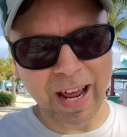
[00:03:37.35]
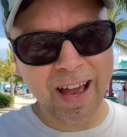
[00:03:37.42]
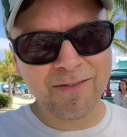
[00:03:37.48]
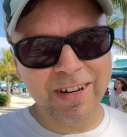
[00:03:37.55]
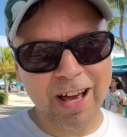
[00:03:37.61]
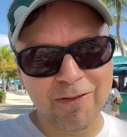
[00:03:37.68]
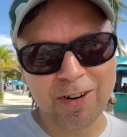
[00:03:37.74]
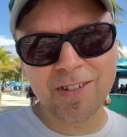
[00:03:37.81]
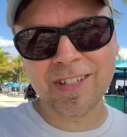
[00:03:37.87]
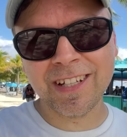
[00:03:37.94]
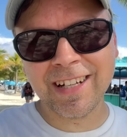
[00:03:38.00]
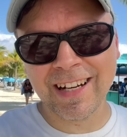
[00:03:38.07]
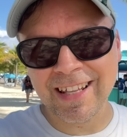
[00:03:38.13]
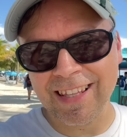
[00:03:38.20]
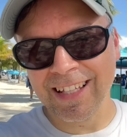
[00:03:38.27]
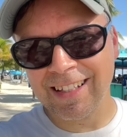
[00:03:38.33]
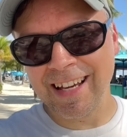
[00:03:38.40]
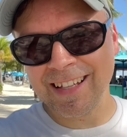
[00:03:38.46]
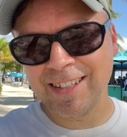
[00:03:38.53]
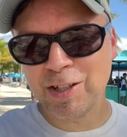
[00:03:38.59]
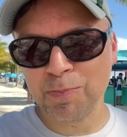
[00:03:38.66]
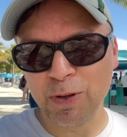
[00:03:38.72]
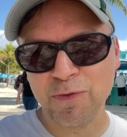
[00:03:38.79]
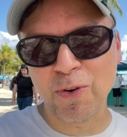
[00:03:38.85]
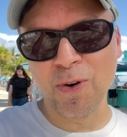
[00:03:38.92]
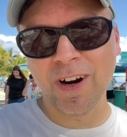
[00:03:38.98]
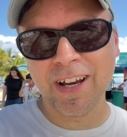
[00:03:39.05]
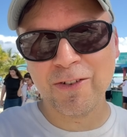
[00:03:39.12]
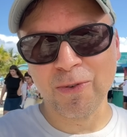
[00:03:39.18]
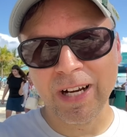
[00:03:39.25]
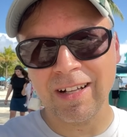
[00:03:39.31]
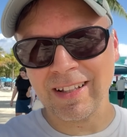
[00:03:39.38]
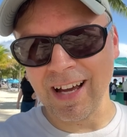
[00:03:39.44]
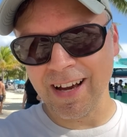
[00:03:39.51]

Those are still the travel vlogs that are going